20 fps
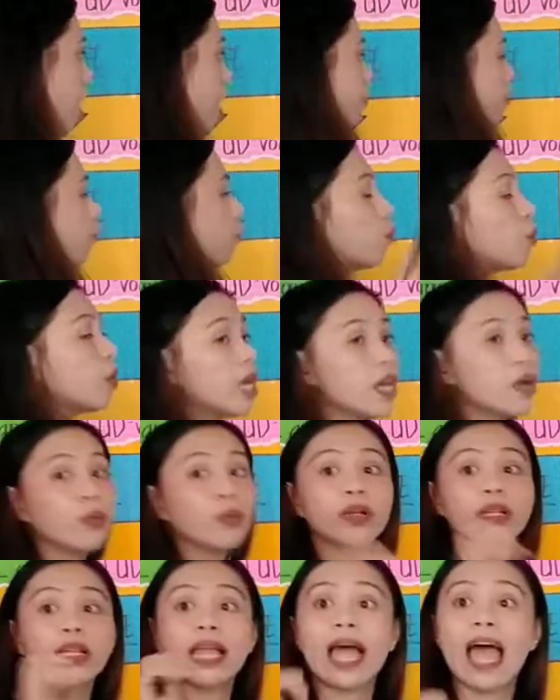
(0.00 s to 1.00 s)
If we
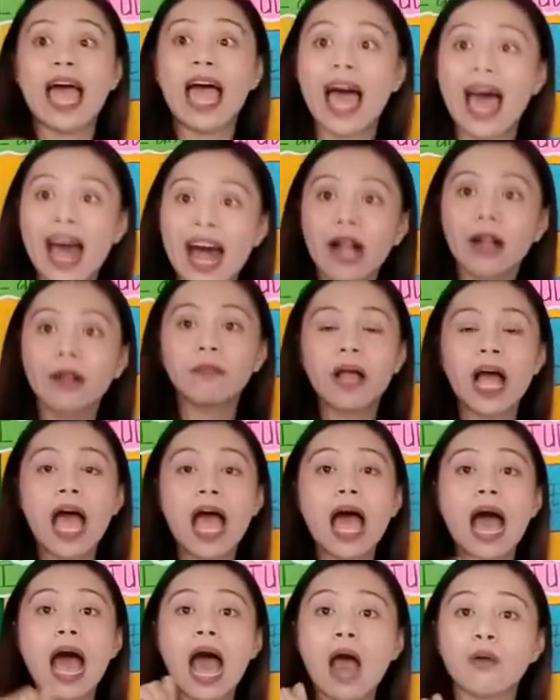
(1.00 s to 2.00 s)
will help
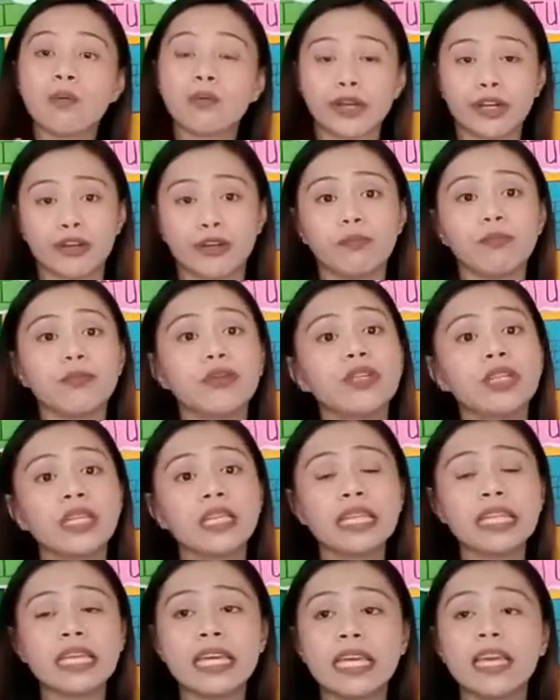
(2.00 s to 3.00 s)
our
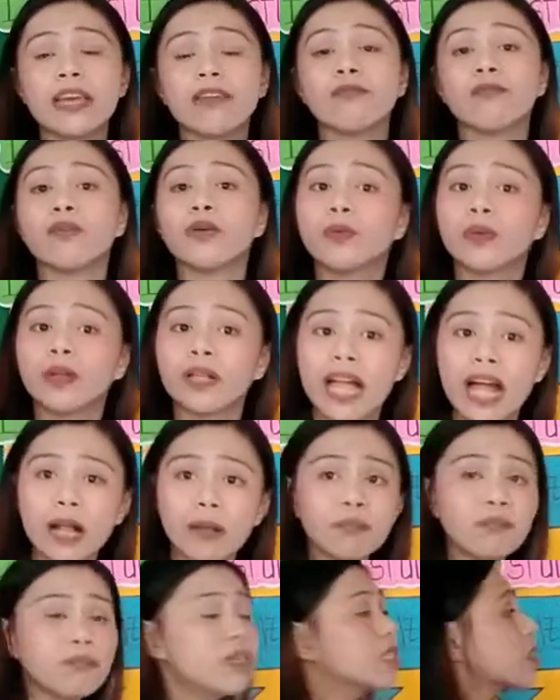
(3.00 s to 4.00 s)
community, if we will
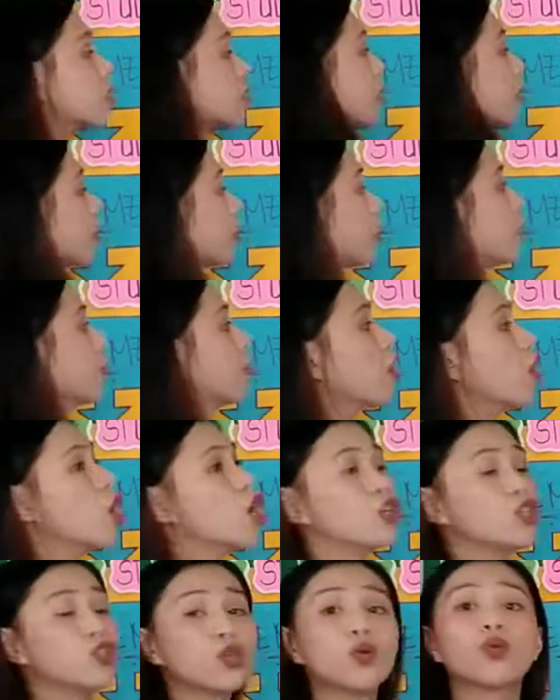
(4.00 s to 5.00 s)
help Mr. Earth
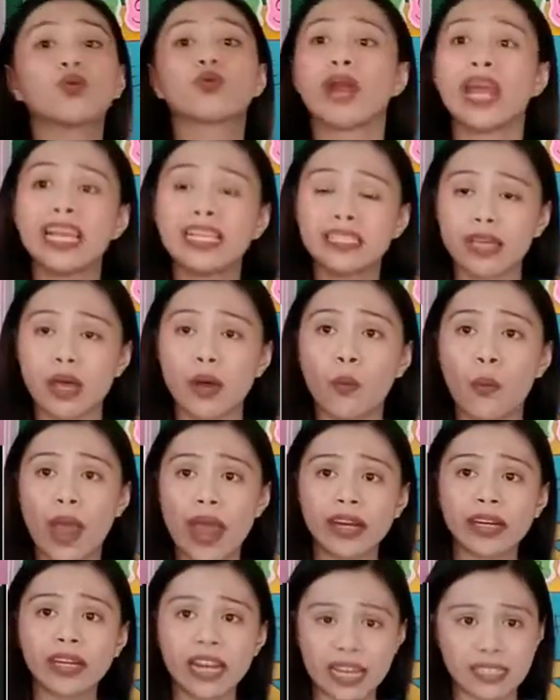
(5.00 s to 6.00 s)
to raise
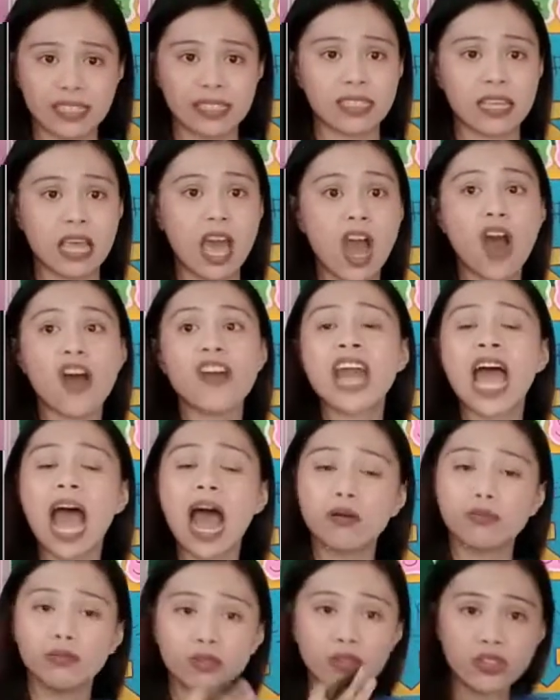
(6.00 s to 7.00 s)
awareness on
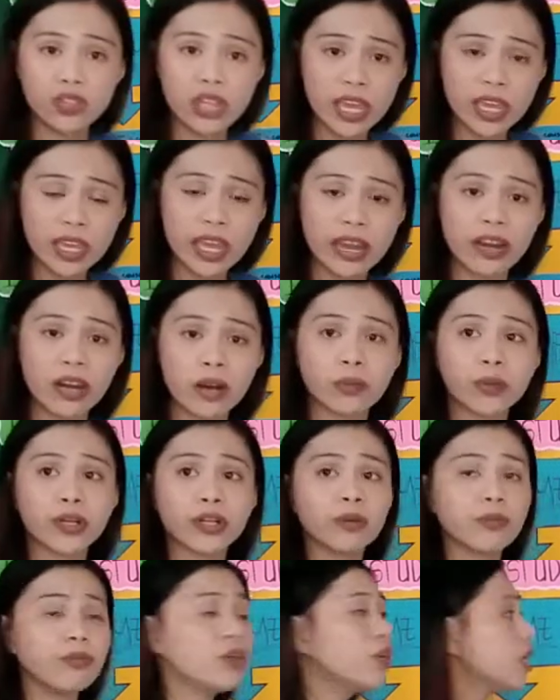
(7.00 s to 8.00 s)
how to take care of our
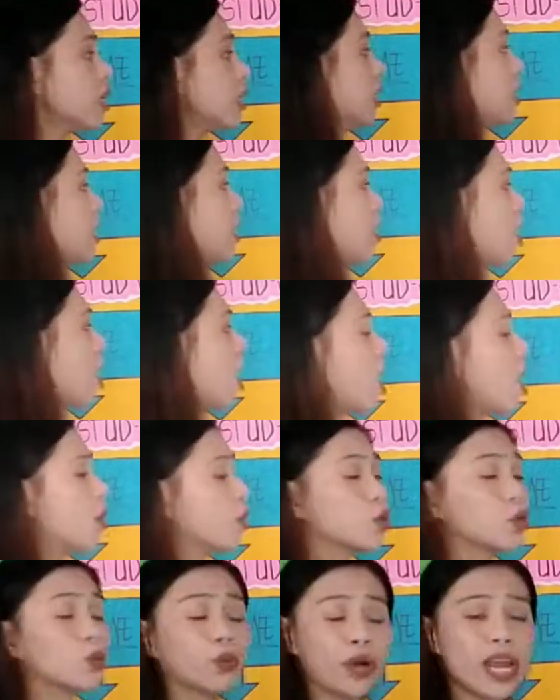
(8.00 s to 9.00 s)
community,
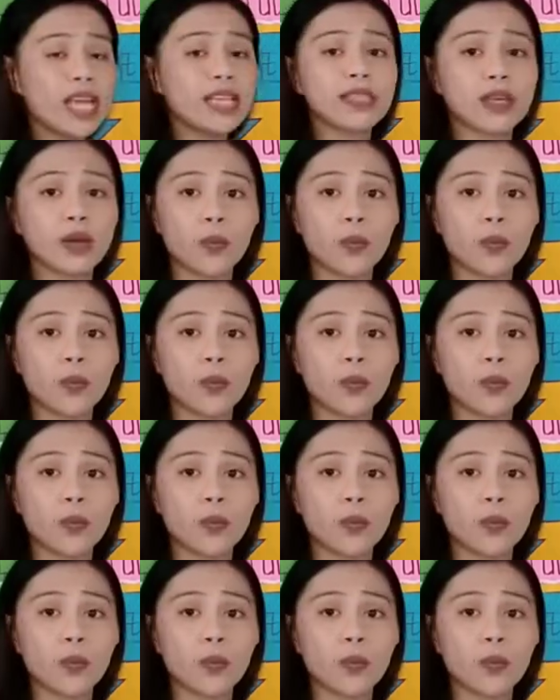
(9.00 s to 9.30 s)
to raise